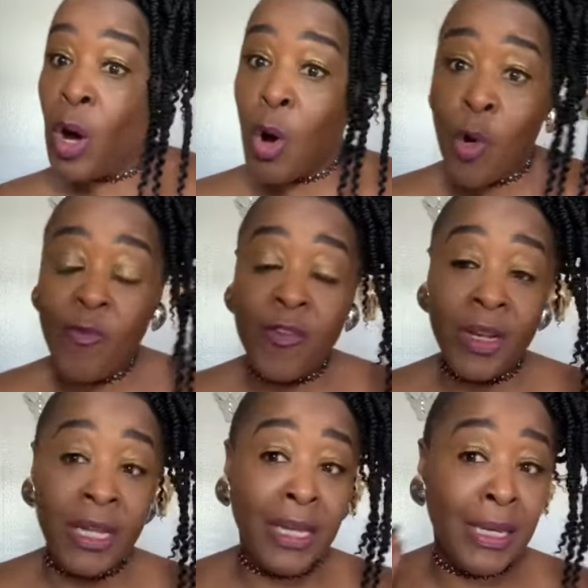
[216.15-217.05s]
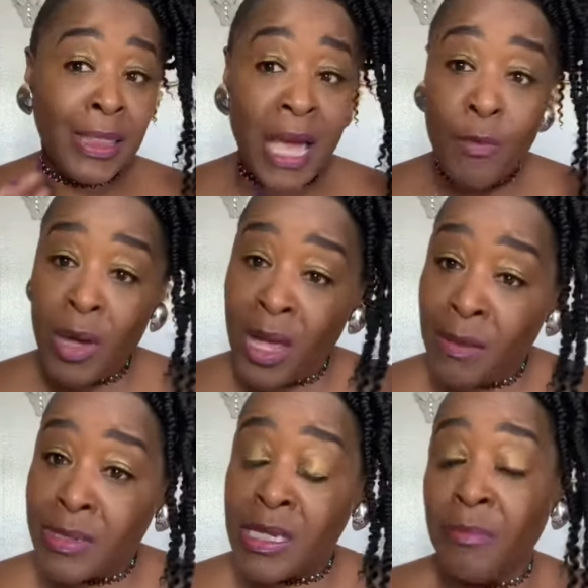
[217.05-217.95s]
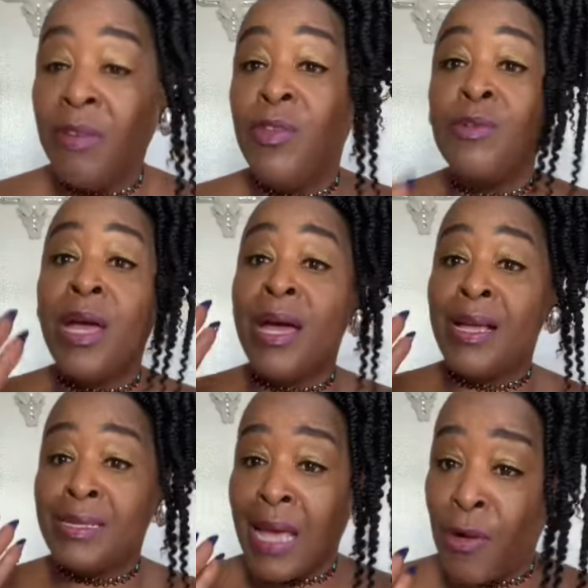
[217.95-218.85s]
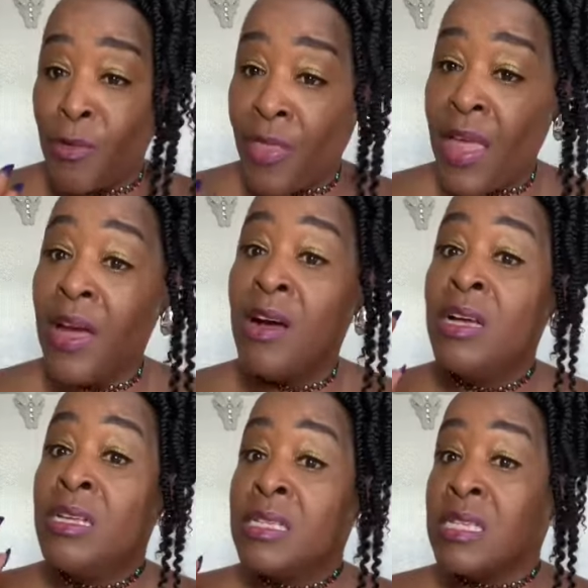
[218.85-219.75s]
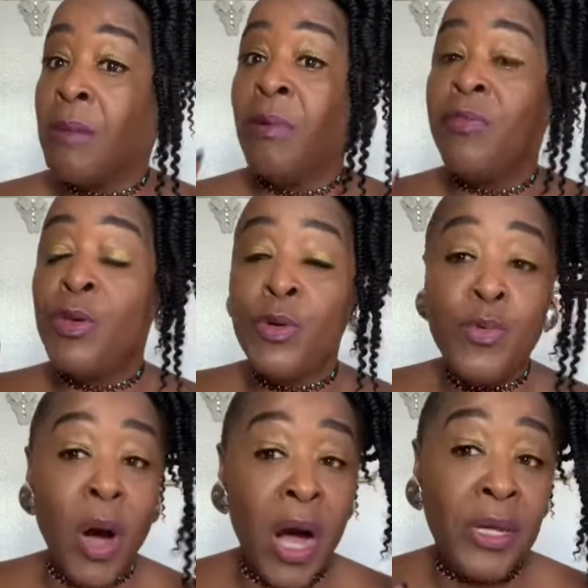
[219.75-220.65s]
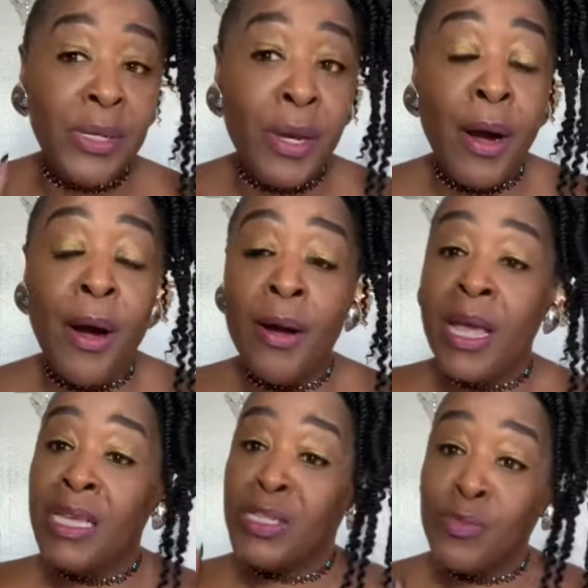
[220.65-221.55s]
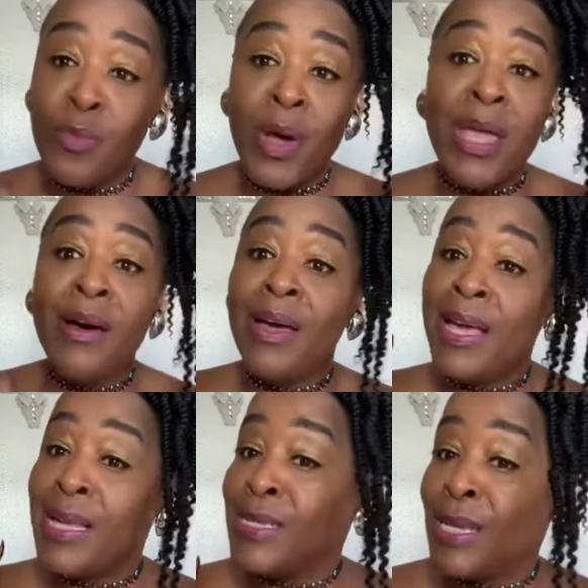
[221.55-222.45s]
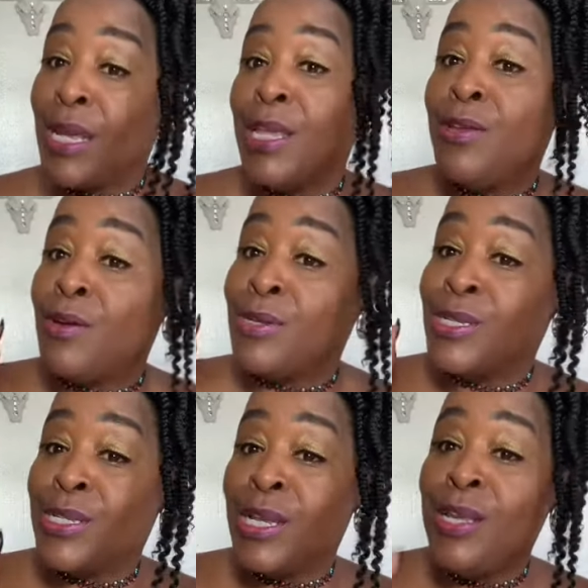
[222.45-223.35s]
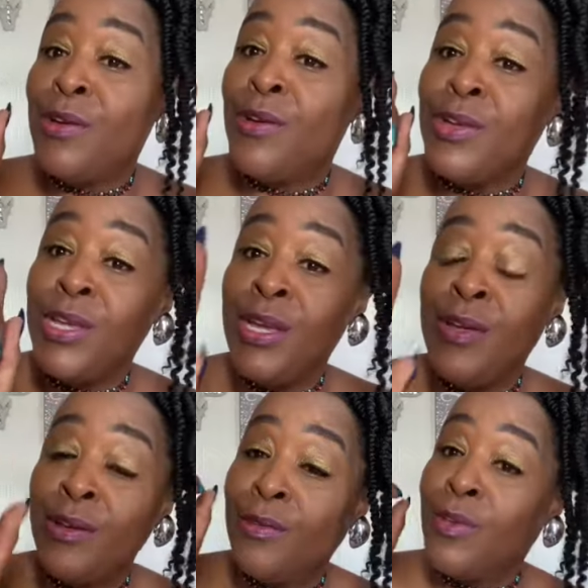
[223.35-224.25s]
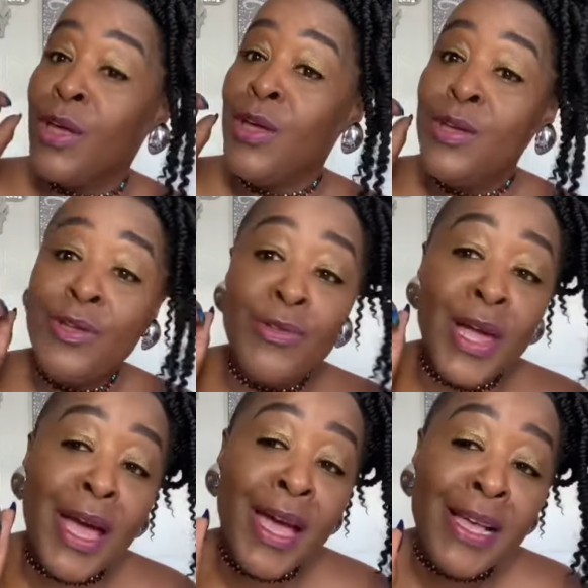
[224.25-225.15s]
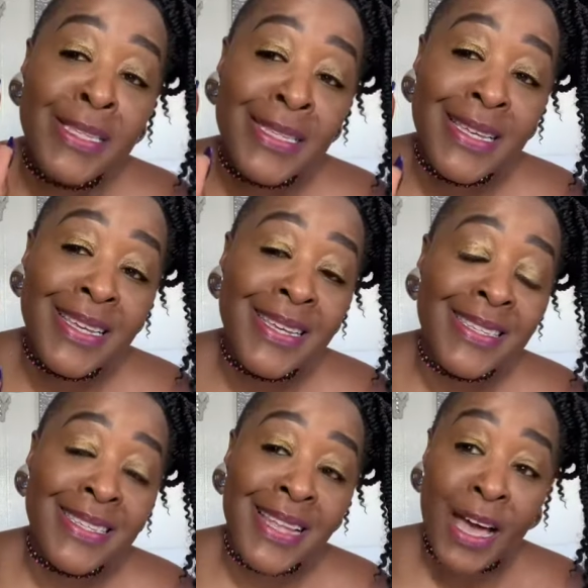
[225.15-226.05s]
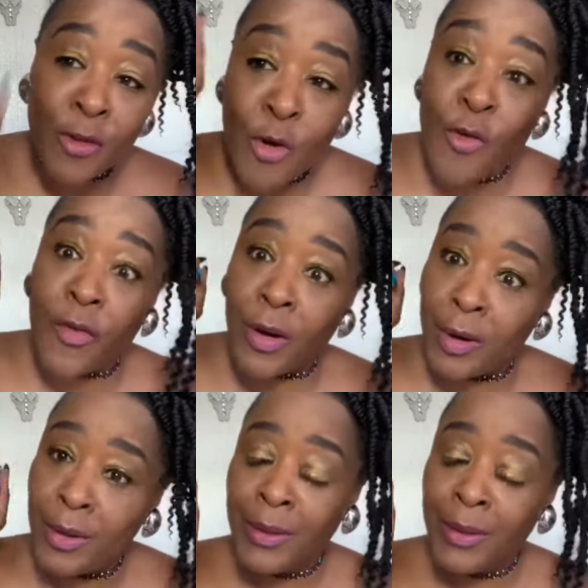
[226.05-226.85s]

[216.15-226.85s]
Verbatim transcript: Hopefully that will help some of you guys out there, some of you who are young as well as in your senior years. You guys, it's not over.